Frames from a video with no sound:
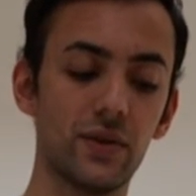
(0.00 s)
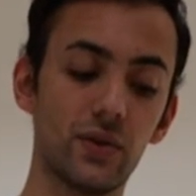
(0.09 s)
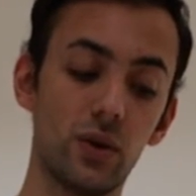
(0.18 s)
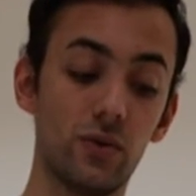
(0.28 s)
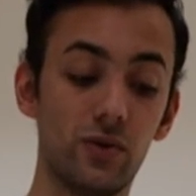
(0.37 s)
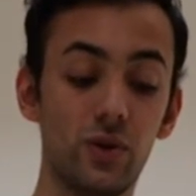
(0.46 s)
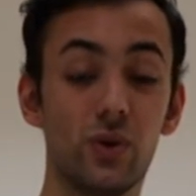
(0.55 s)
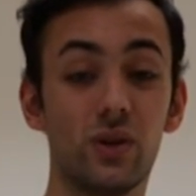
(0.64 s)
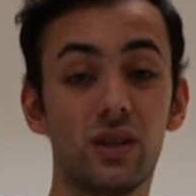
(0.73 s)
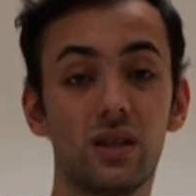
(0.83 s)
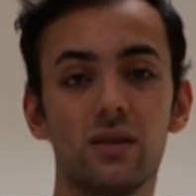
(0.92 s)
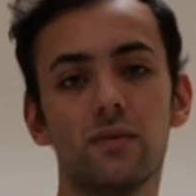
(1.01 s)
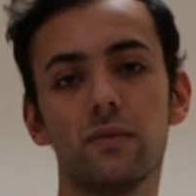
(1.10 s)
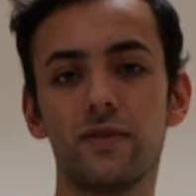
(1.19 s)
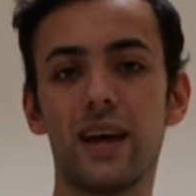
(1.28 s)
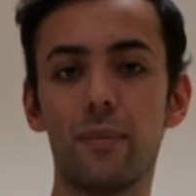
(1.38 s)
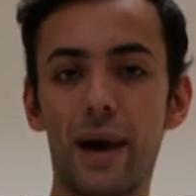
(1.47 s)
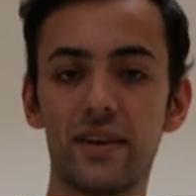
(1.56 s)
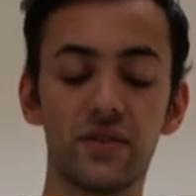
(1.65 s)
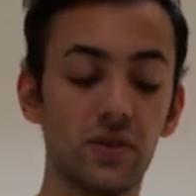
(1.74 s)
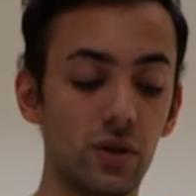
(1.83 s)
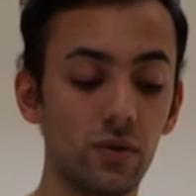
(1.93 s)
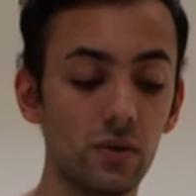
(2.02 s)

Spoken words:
So if that matters to you,